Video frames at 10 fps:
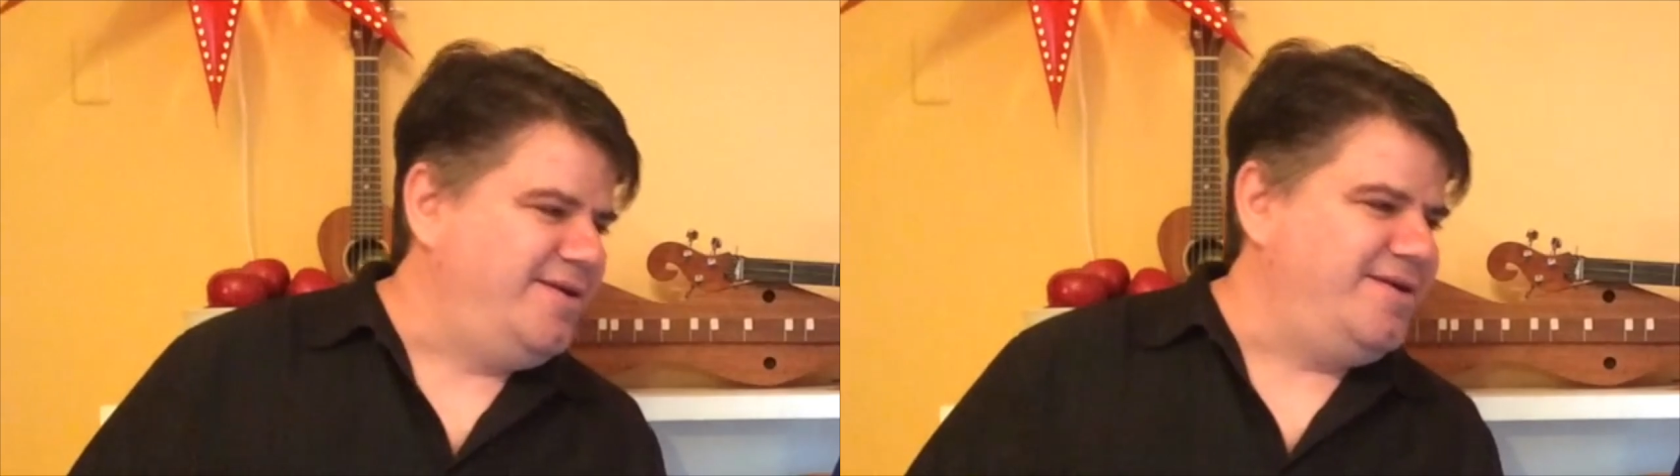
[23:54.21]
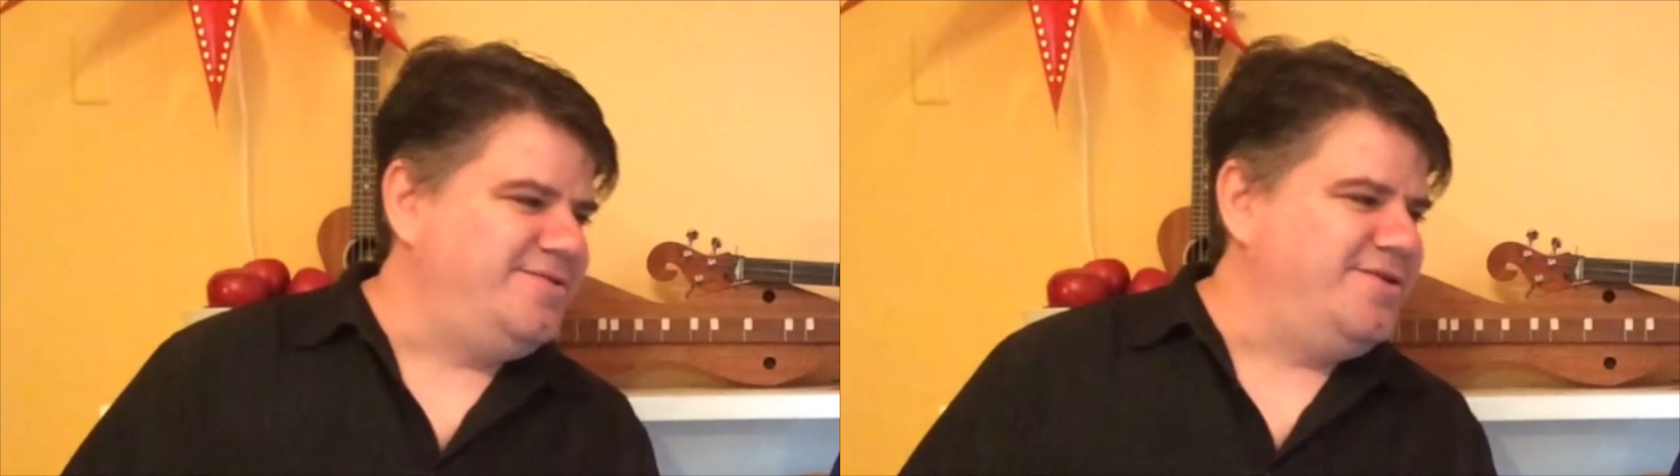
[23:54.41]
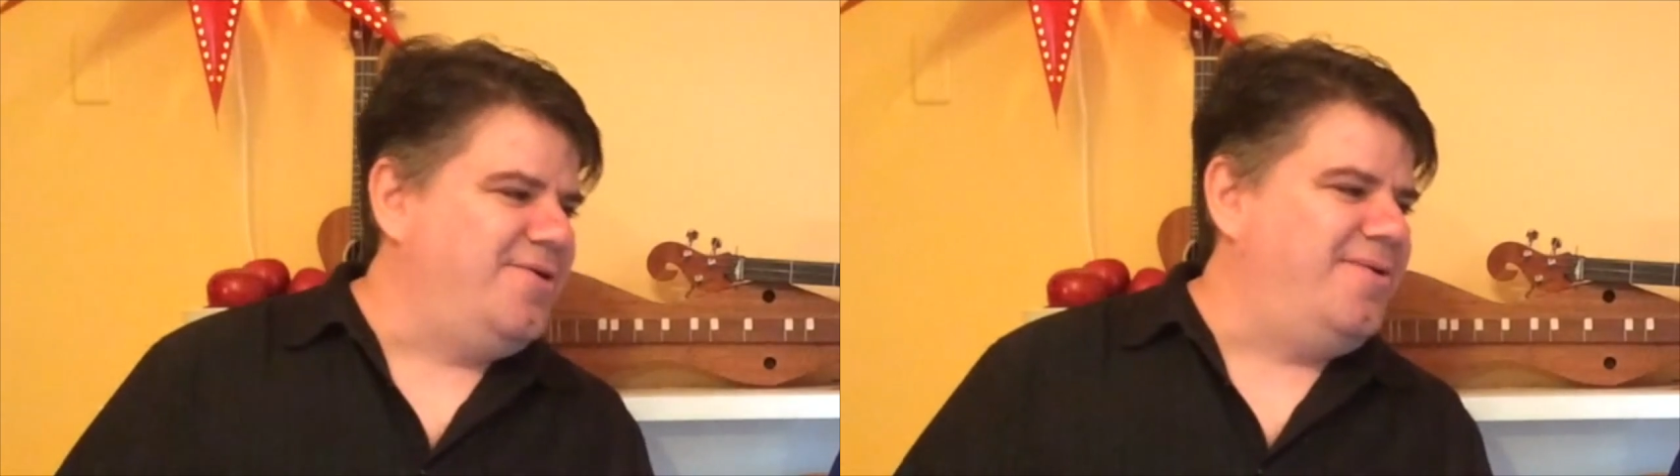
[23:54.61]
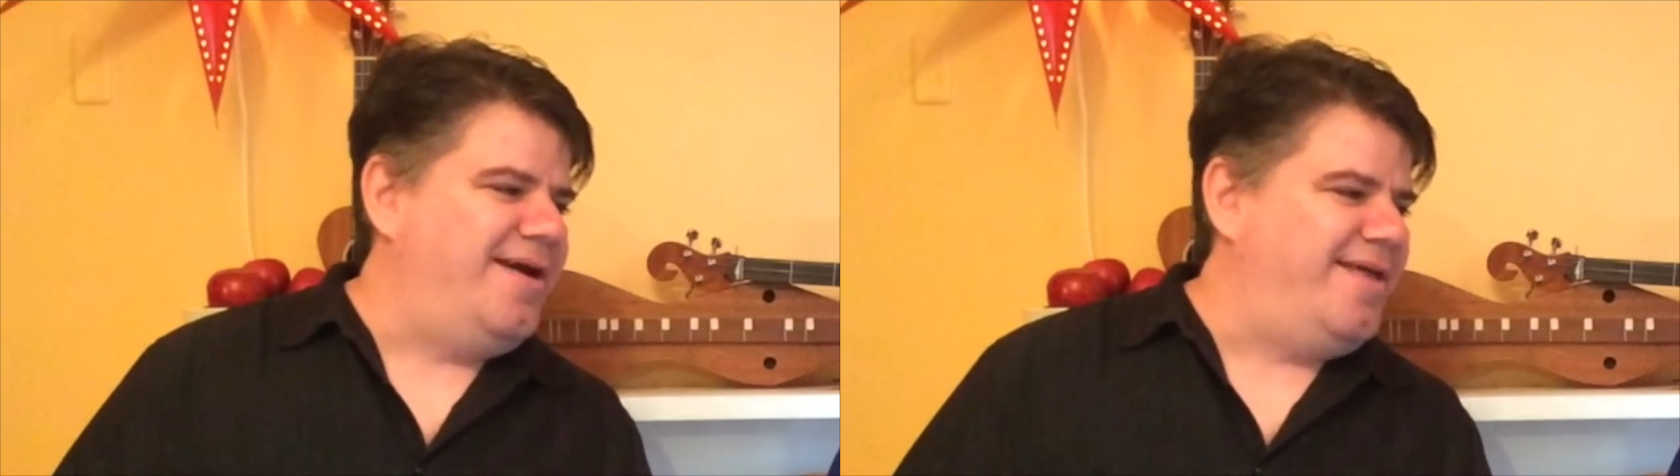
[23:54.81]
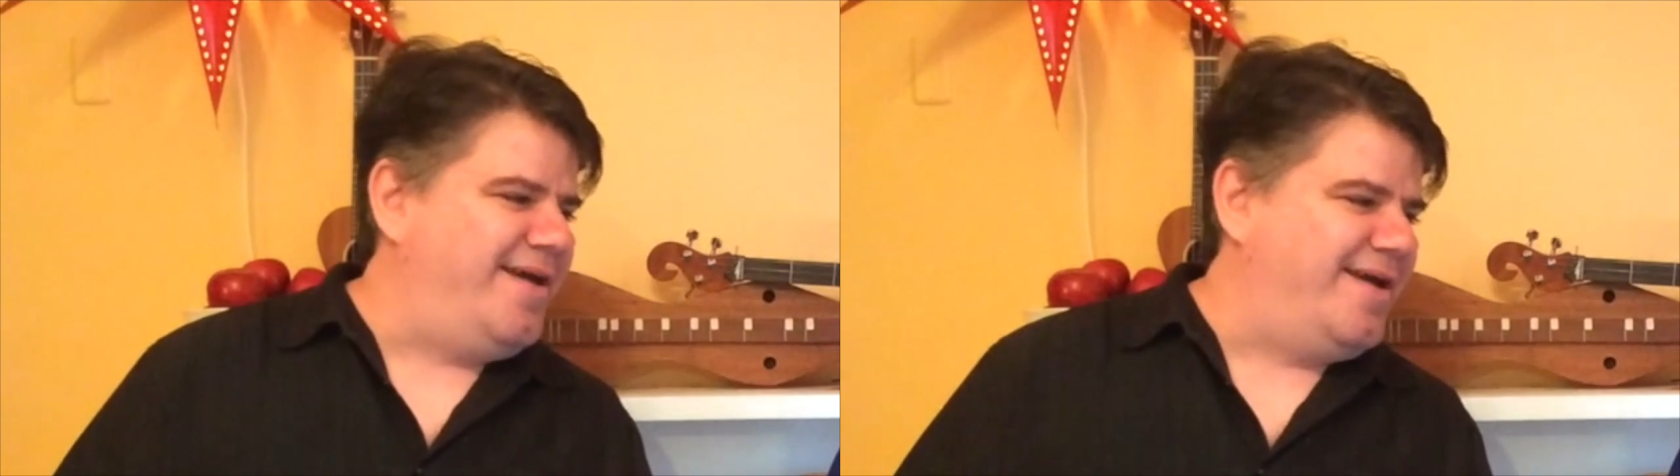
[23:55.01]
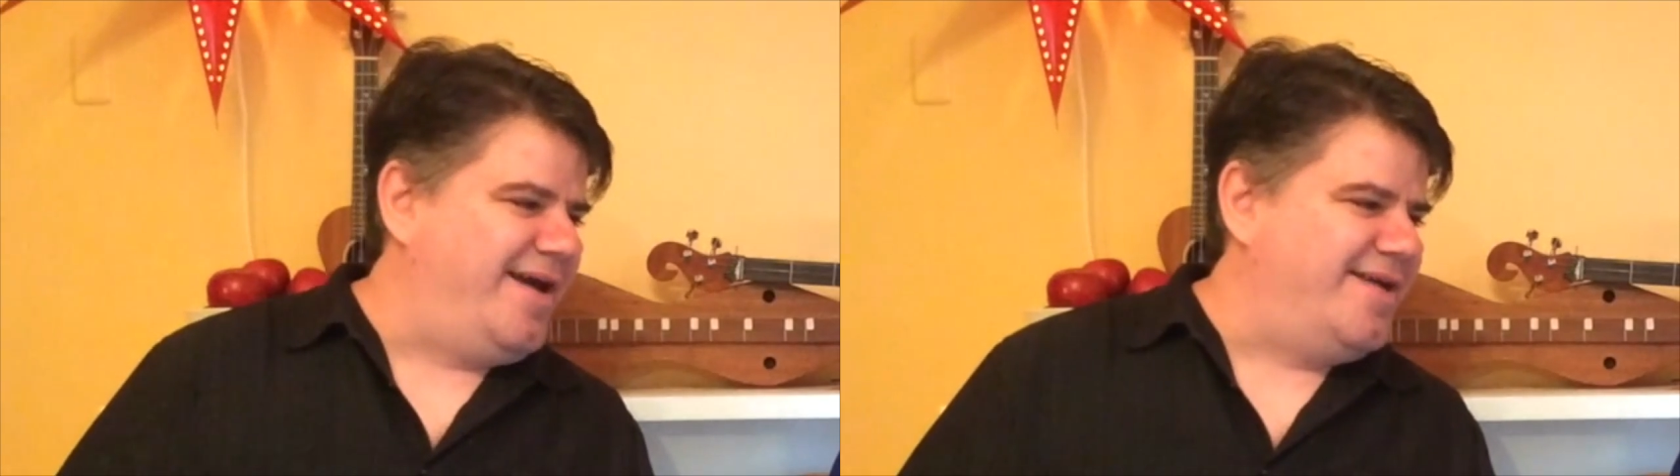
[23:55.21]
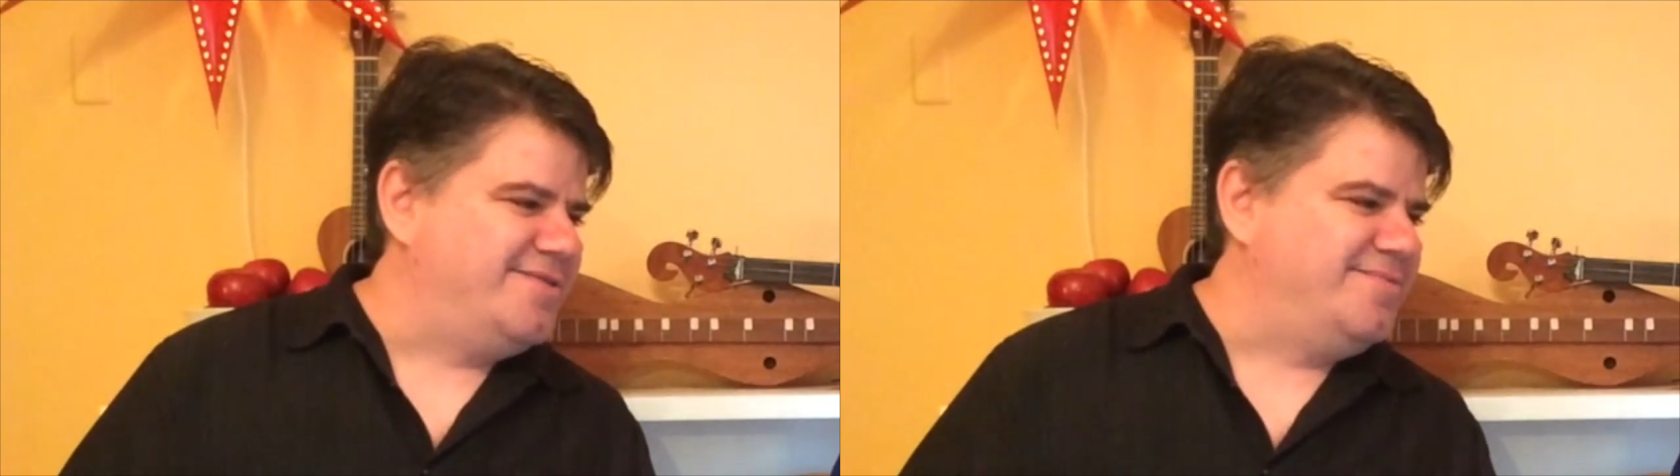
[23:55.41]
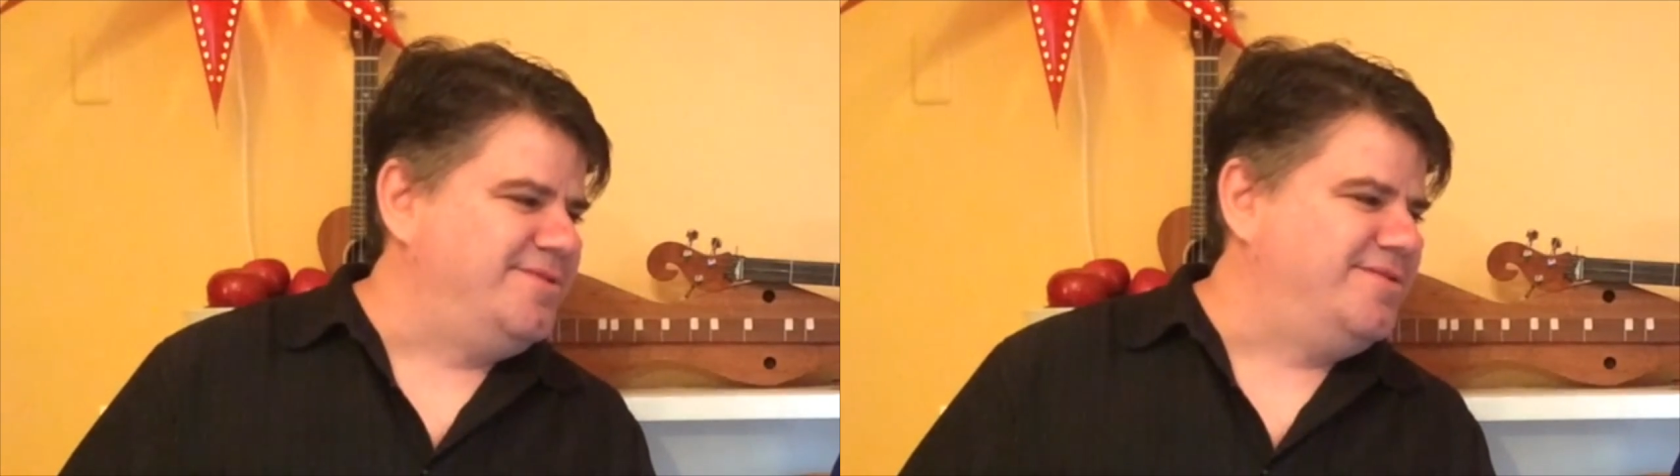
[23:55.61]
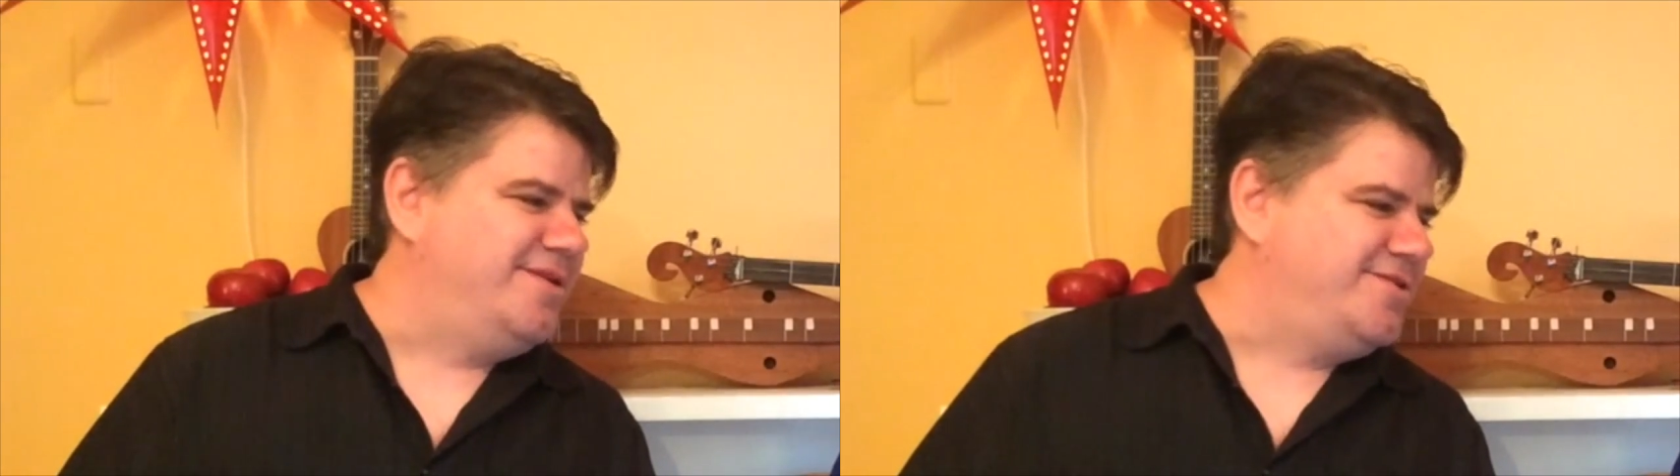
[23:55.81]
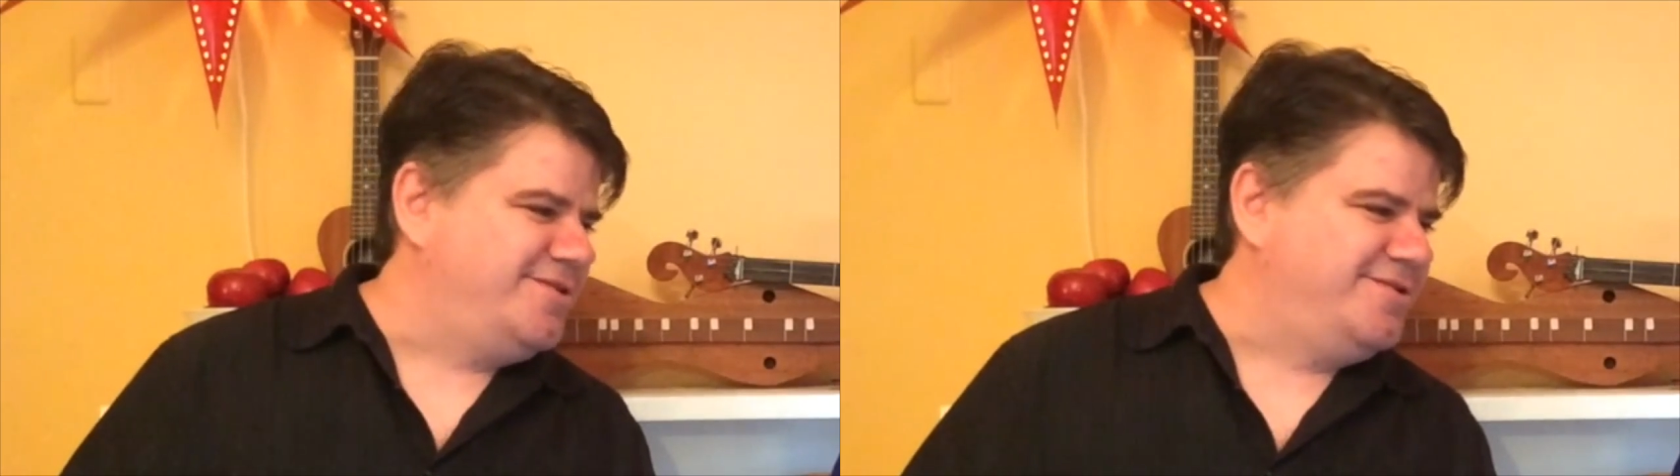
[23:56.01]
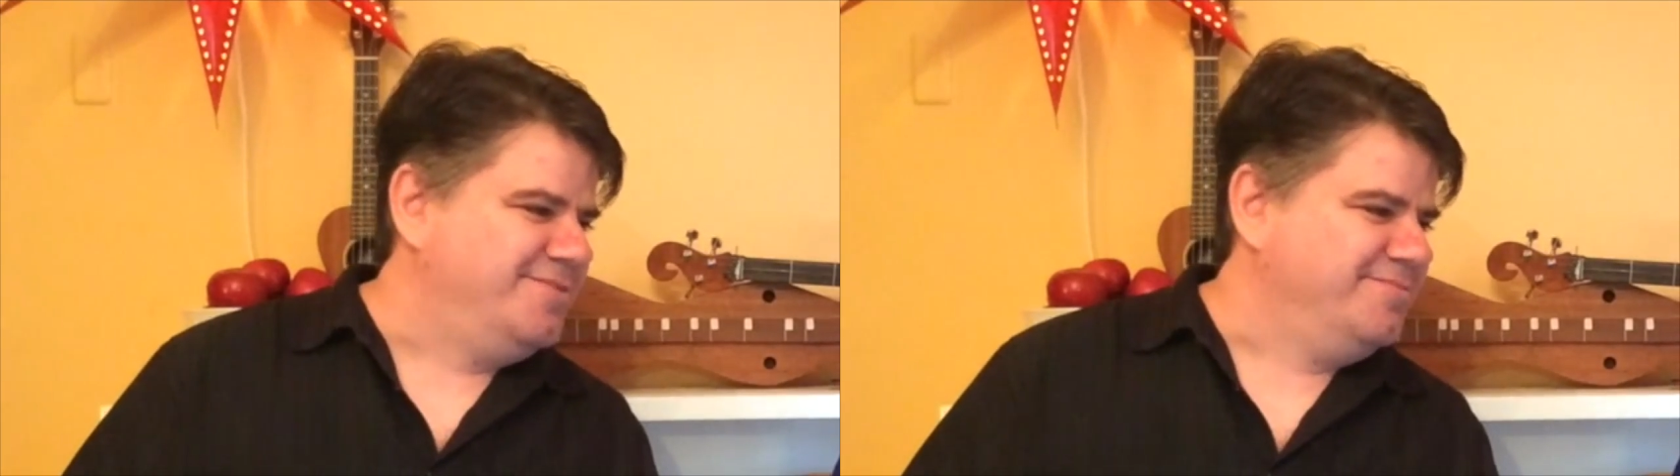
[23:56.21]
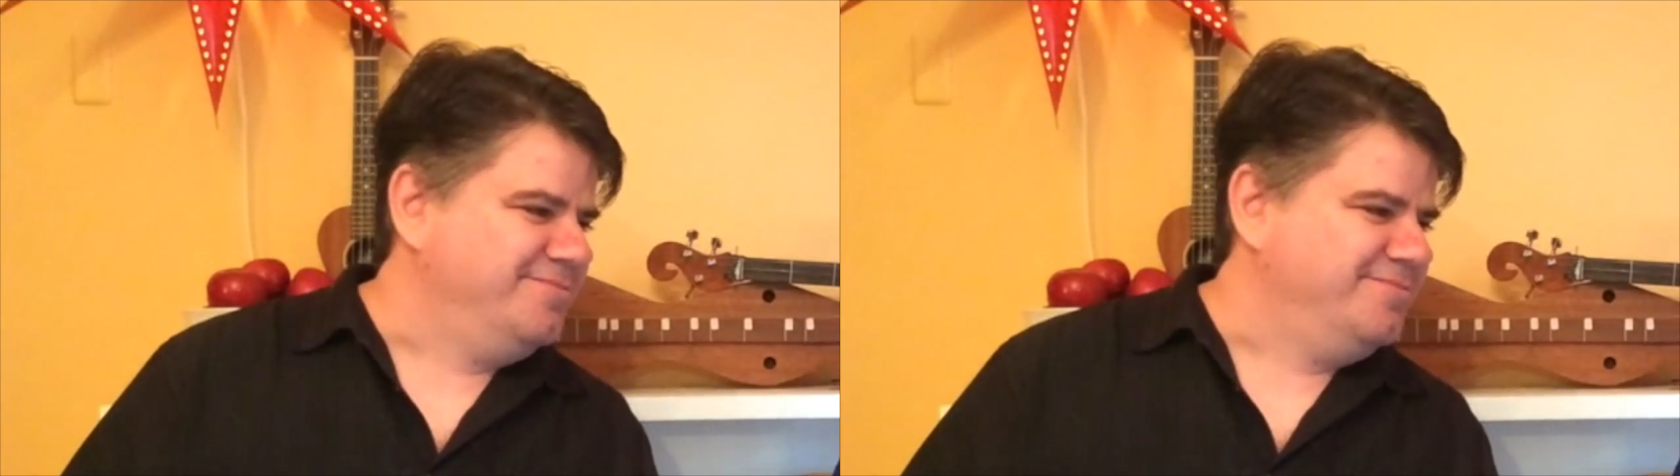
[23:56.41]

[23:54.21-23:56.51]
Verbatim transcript: there's no way that guy's a musician."